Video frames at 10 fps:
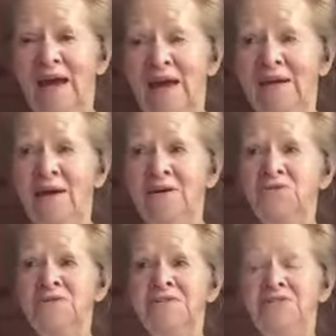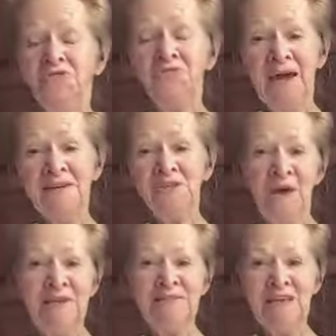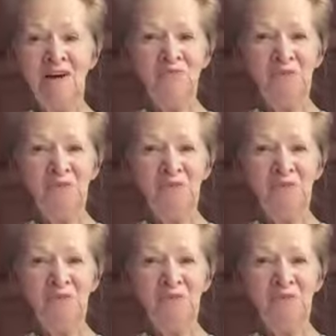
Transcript: And I usually do that to myself